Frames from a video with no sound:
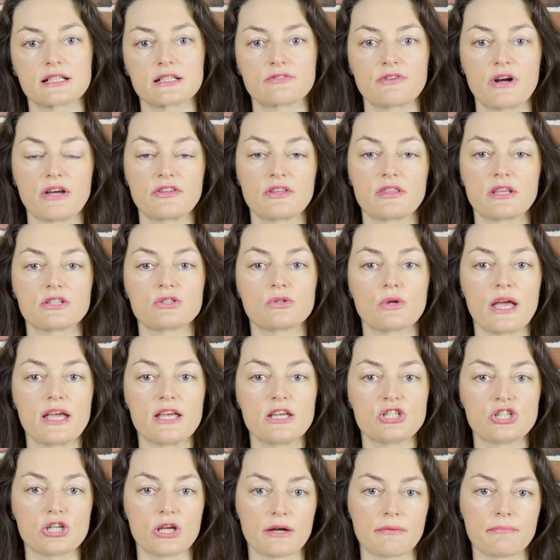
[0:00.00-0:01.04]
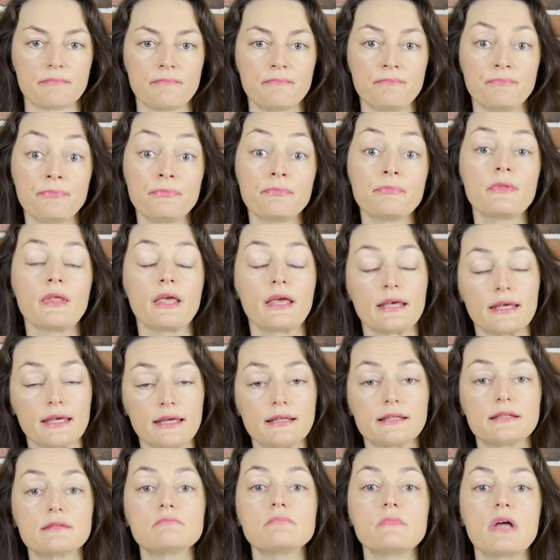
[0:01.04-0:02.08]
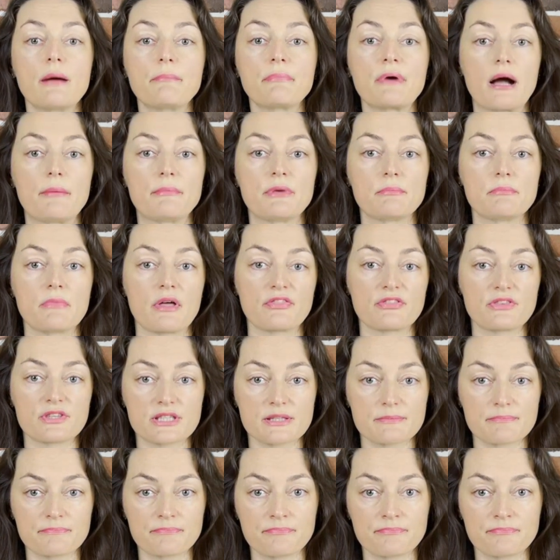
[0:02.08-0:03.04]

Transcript: rather than to Asia in upcoming months.